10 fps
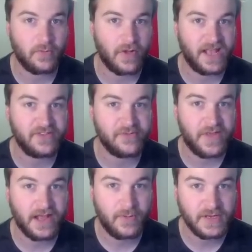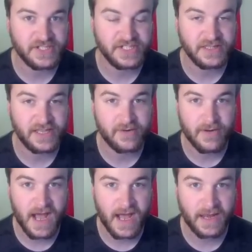We'll answer that question
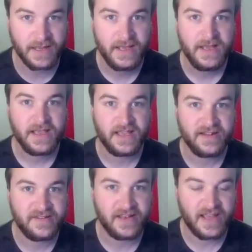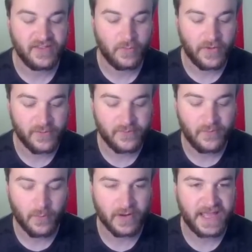later on in today's weather
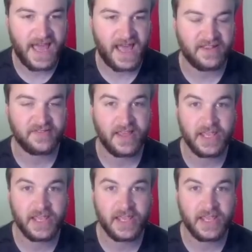forecast.